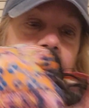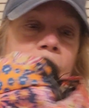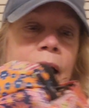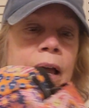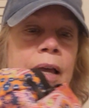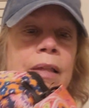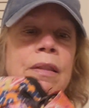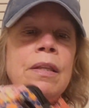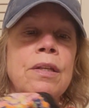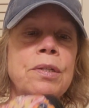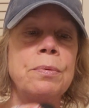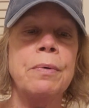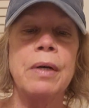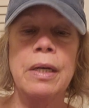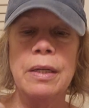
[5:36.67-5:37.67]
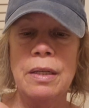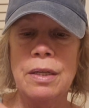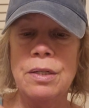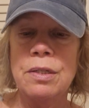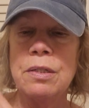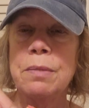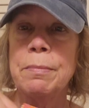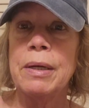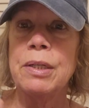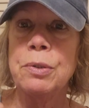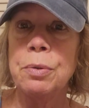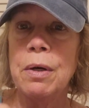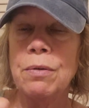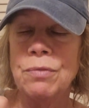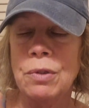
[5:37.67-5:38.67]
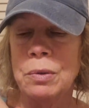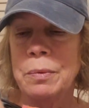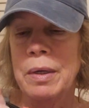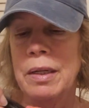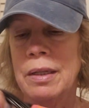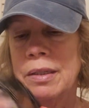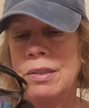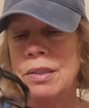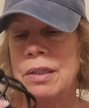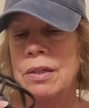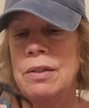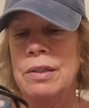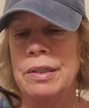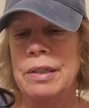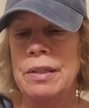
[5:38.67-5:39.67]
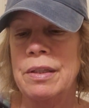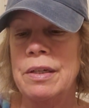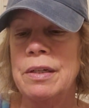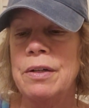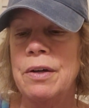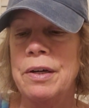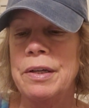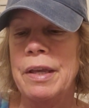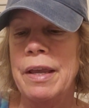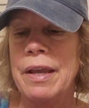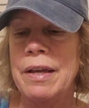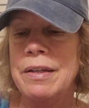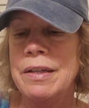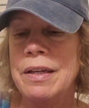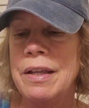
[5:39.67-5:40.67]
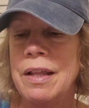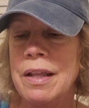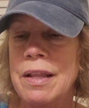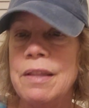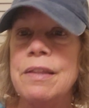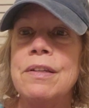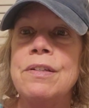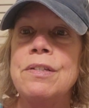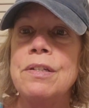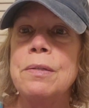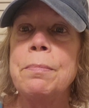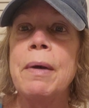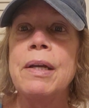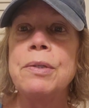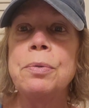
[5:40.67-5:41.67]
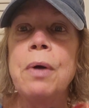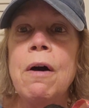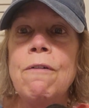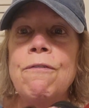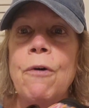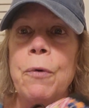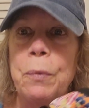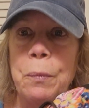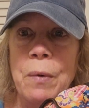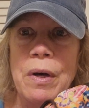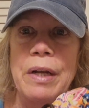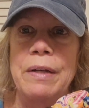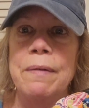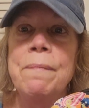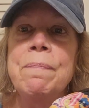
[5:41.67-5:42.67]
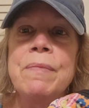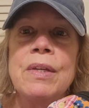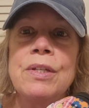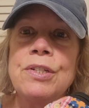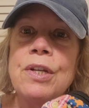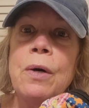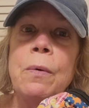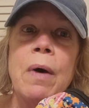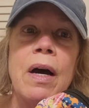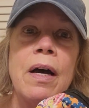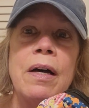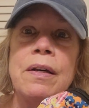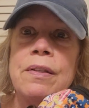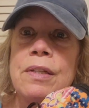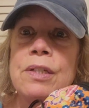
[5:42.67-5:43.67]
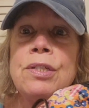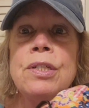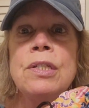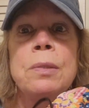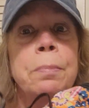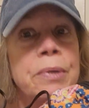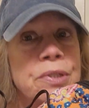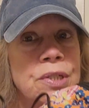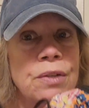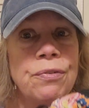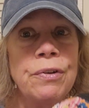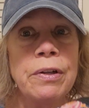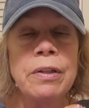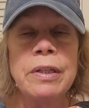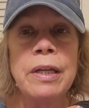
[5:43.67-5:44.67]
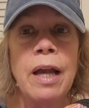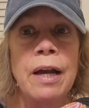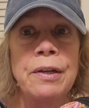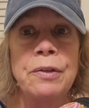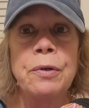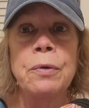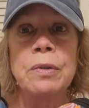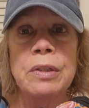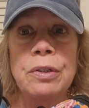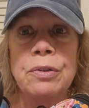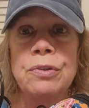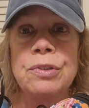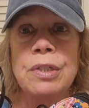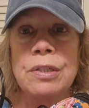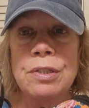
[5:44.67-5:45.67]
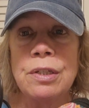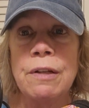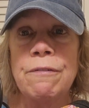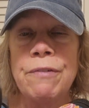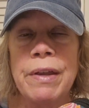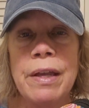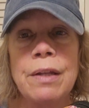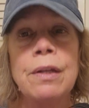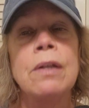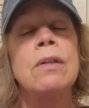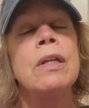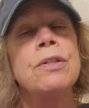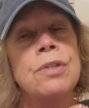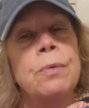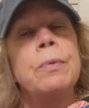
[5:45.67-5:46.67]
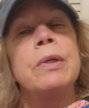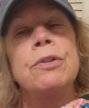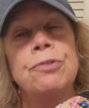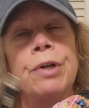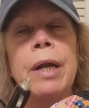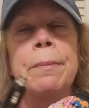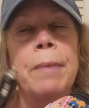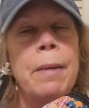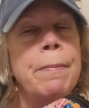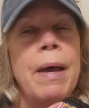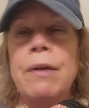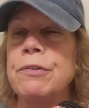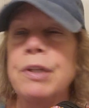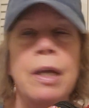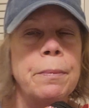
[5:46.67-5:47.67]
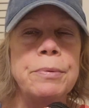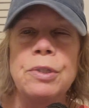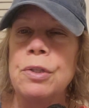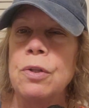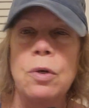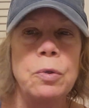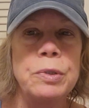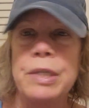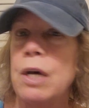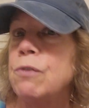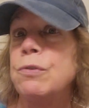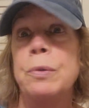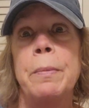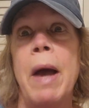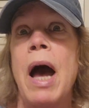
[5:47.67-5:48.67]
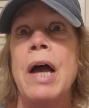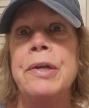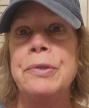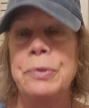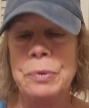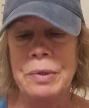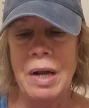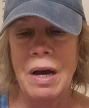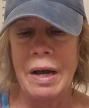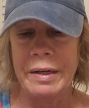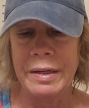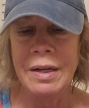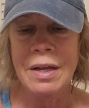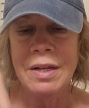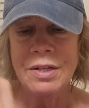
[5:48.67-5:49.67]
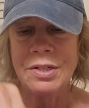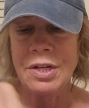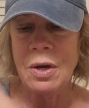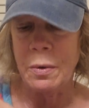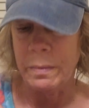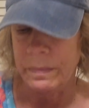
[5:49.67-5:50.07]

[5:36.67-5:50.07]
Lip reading: And this one is my 12 volt one. Let's see, are you there? Are you handy? This is my 12 volt one. So this is specifically, I can only use this in the van unless I want to drag my battery up to the hotel room. I do not. So